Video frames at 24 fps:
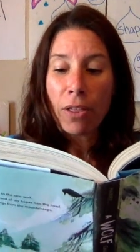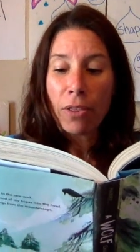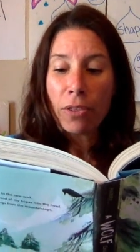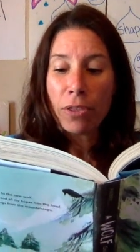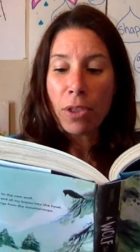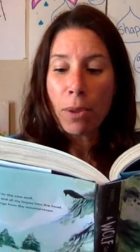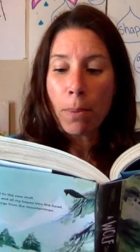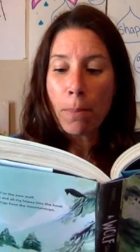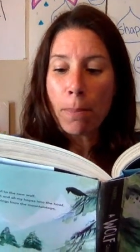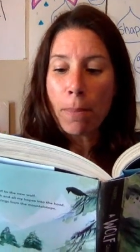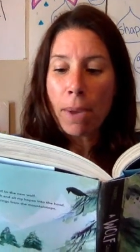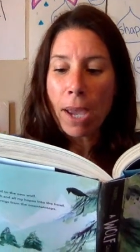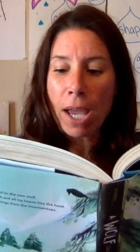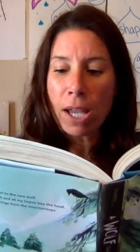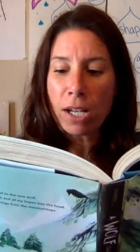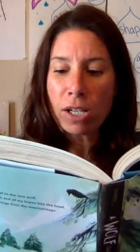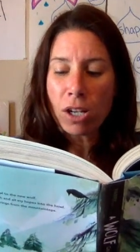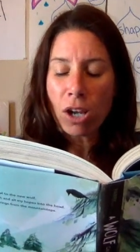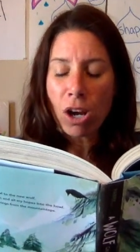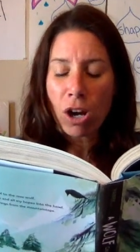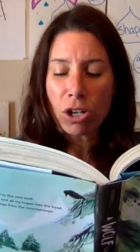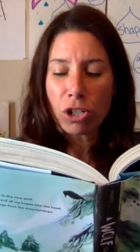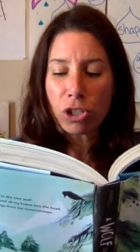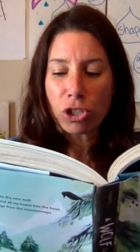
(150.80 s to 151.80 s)
The men
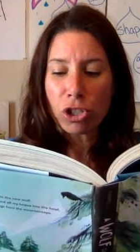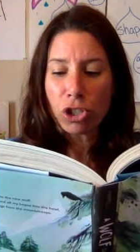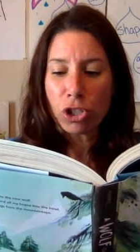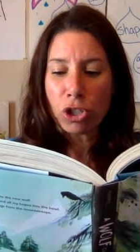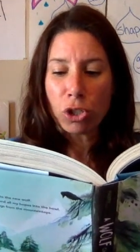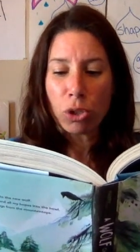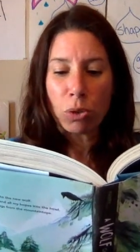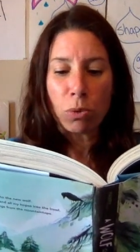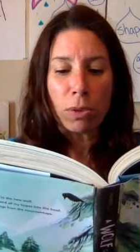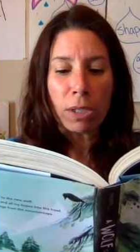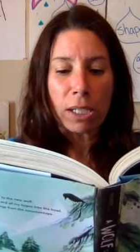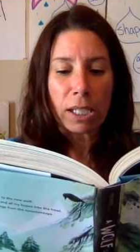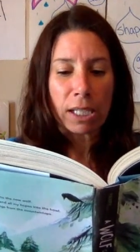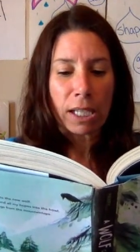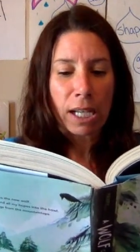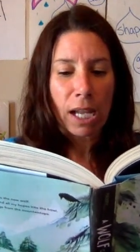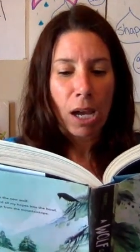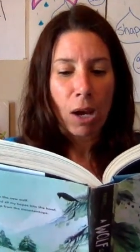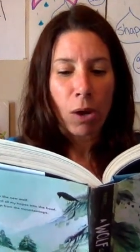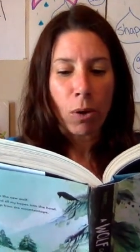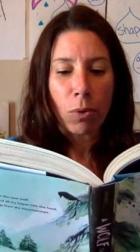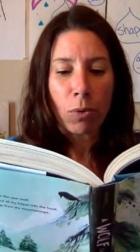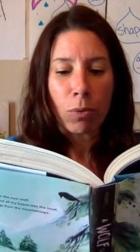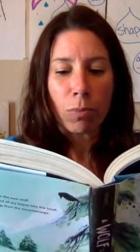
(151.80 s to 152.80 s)
are shooting
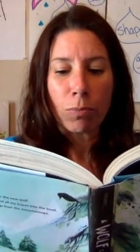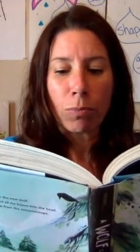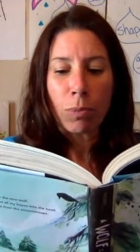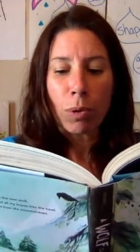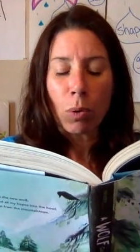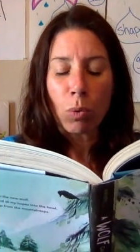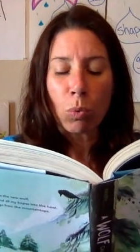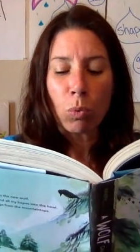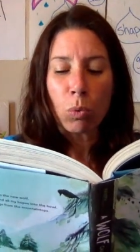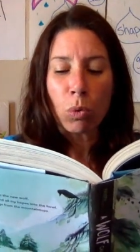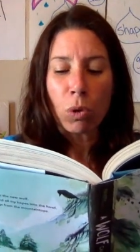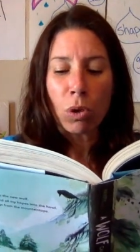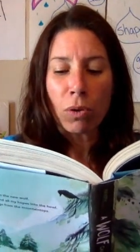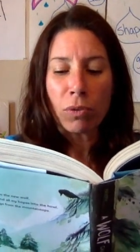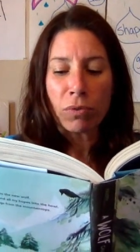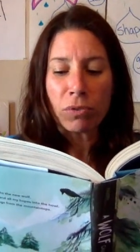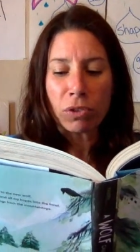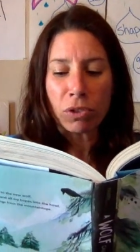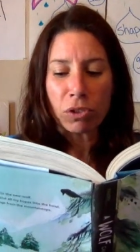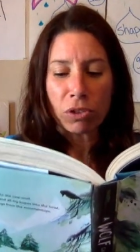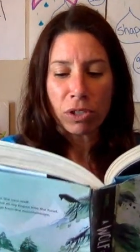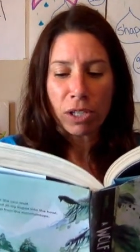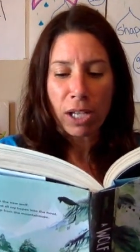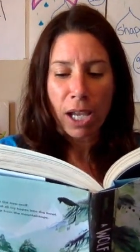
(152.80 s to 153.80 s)
now, but wolves
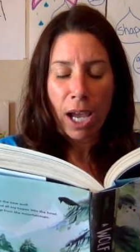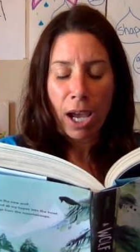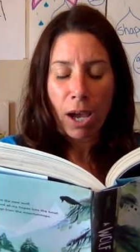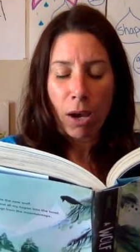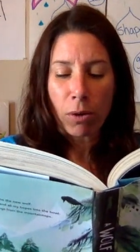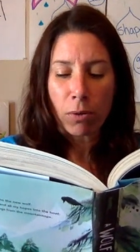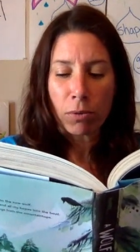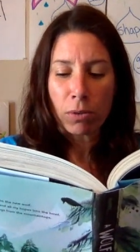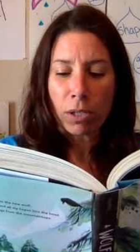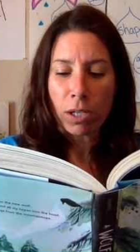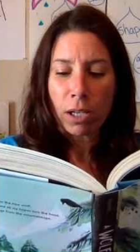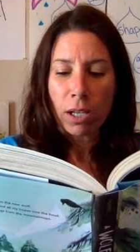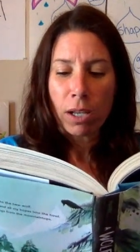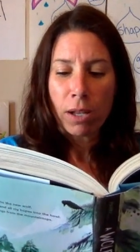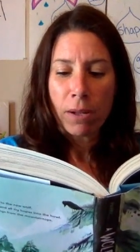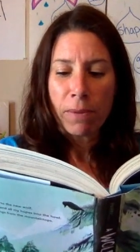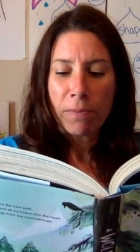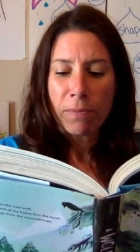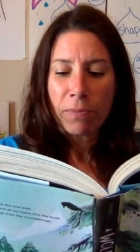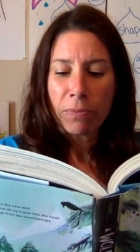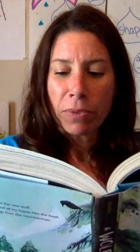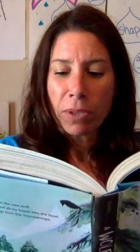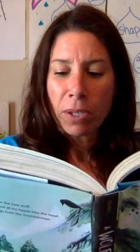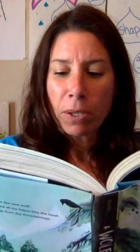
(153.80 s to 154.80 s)
are down.
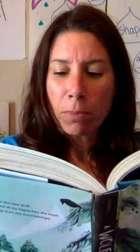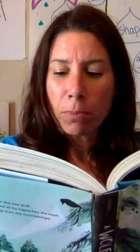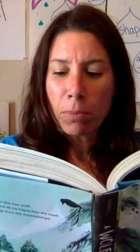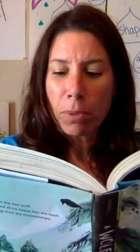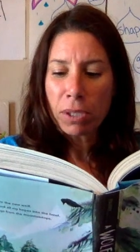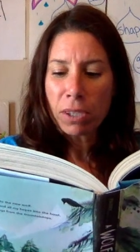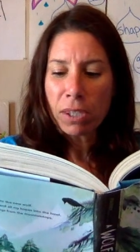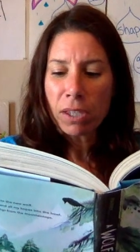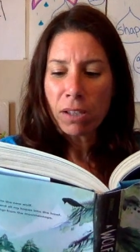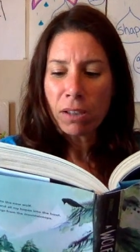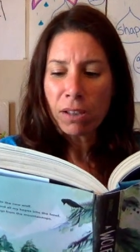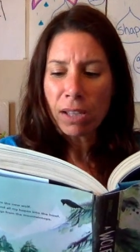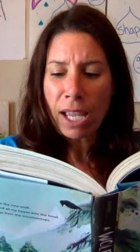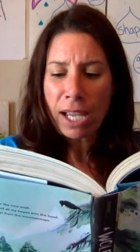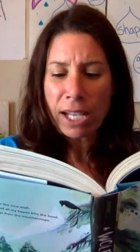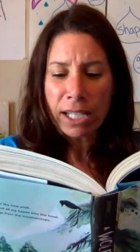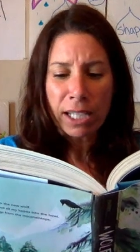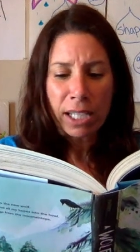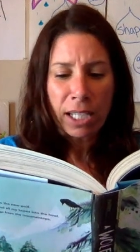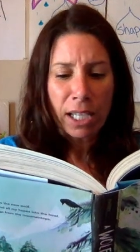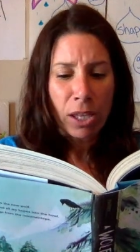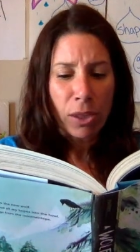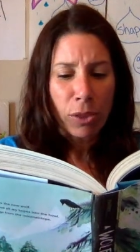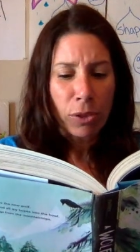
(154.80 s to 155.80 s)
But the
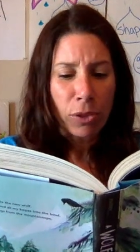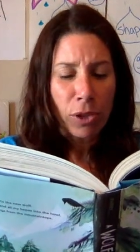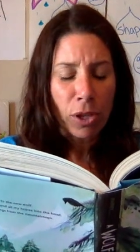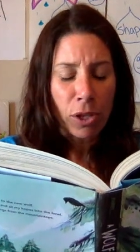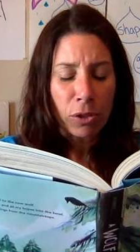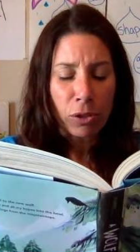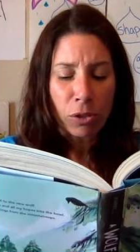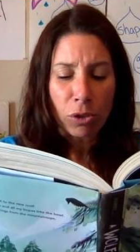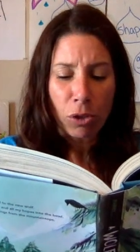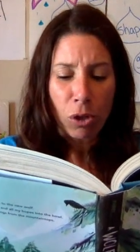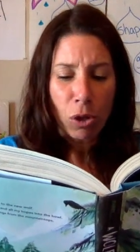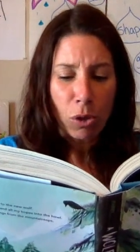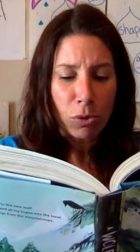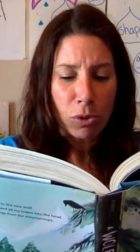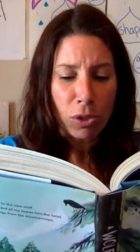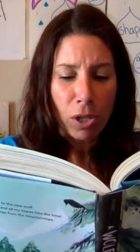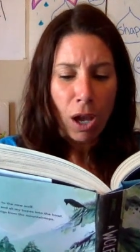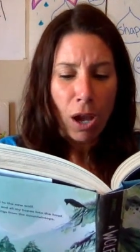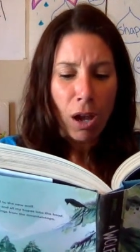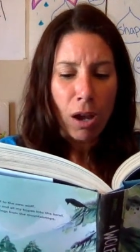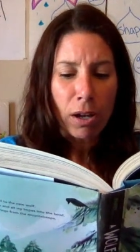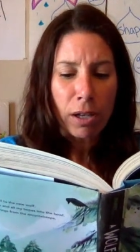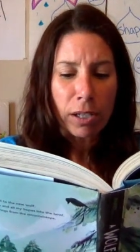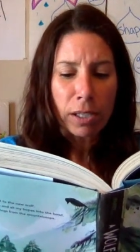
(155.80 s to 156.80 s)
lightning and thunder goes
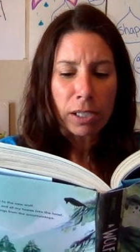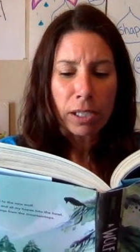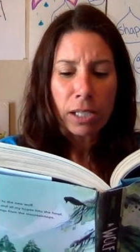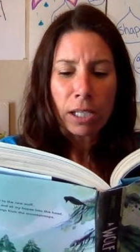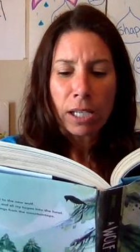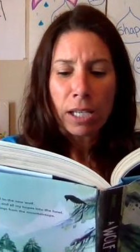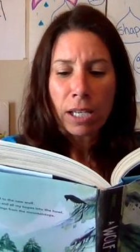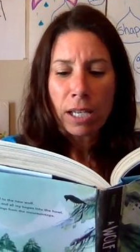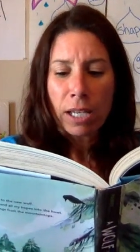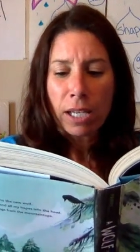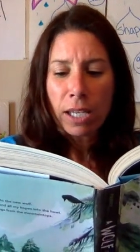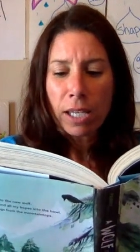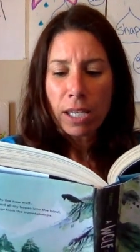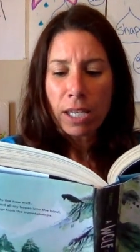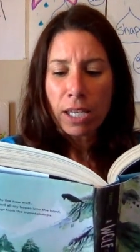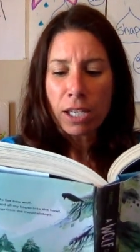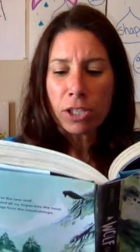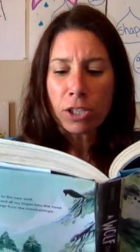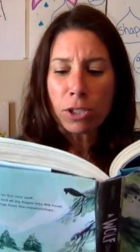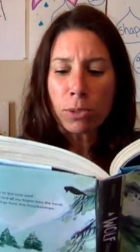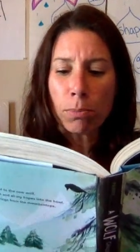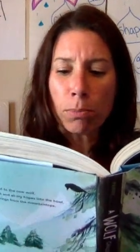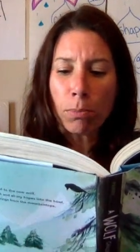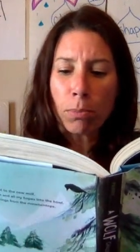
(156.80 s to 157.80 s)
on.
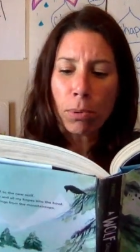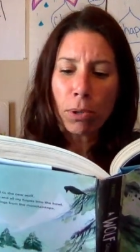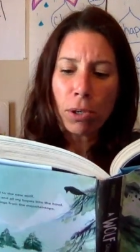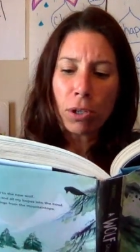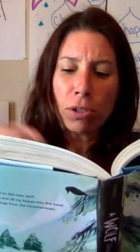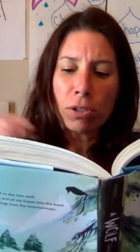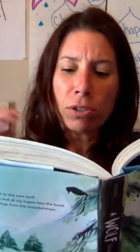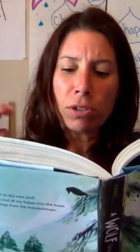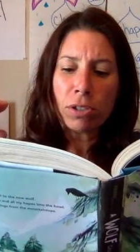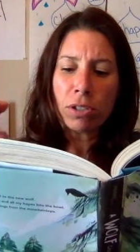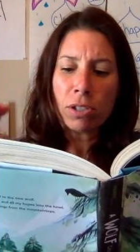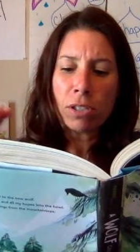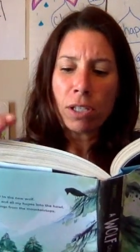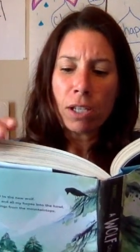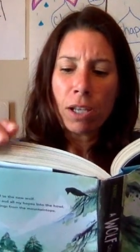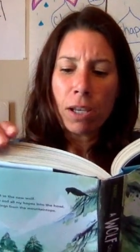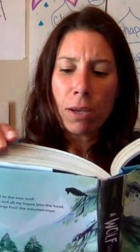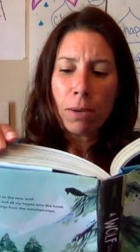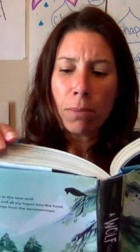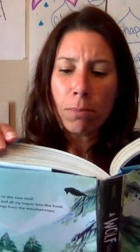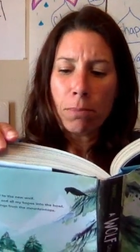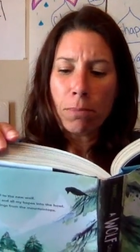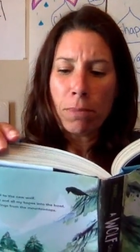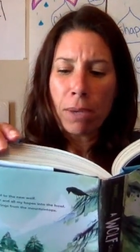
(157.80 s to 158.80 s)
Each burst
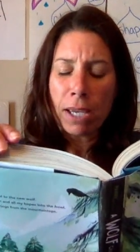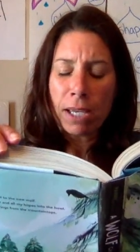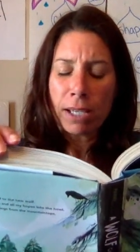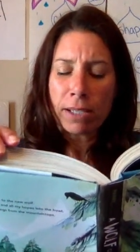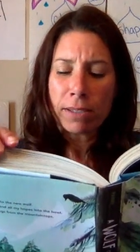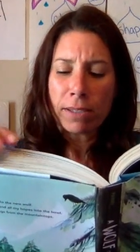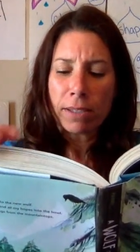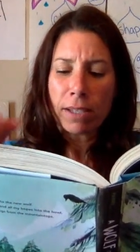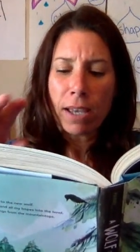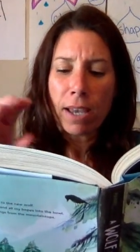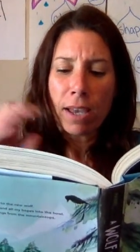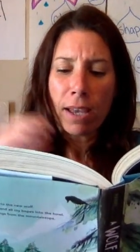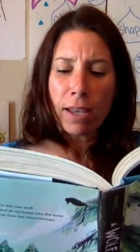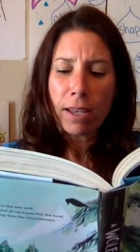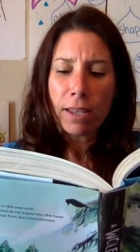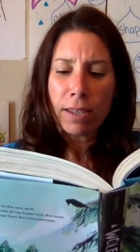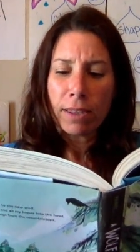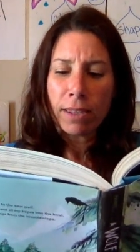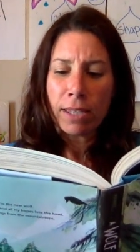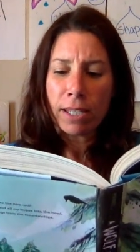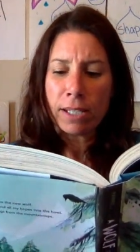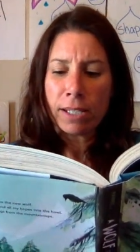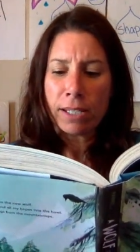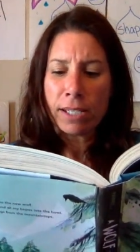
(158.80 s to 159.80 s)
makes
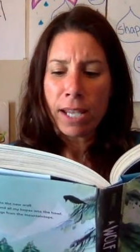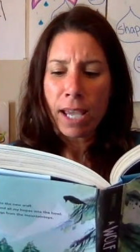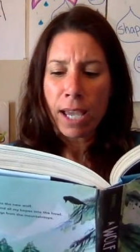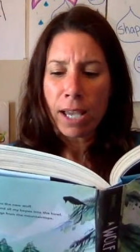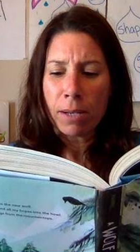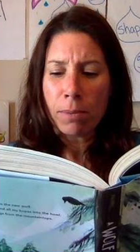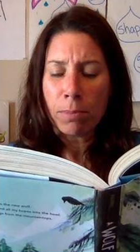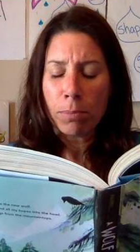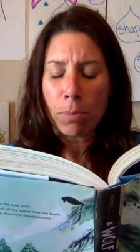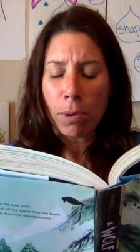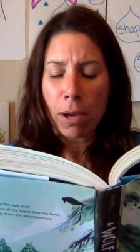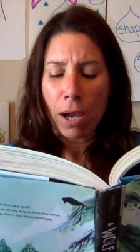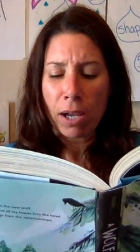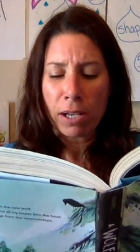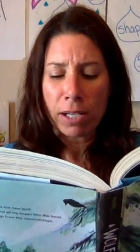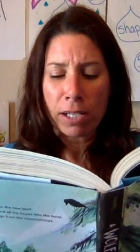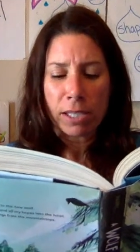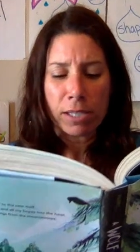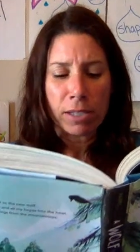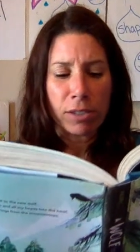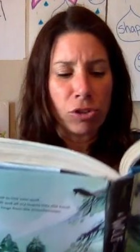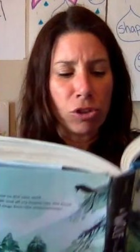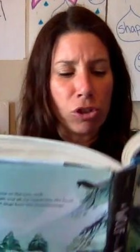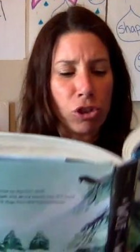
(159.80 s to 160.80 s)
the dead
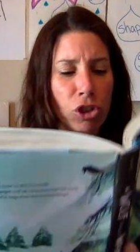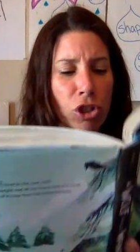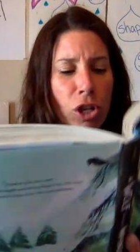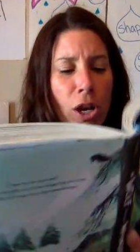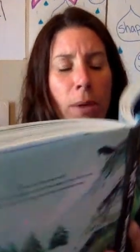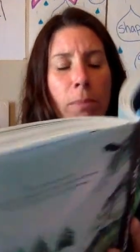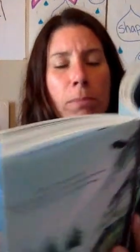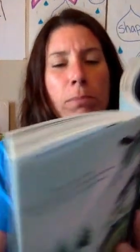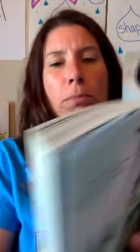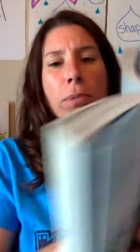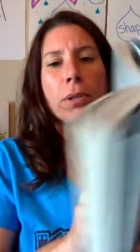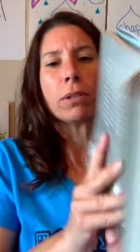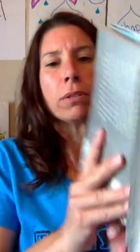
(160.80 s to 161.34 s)
bodies jump.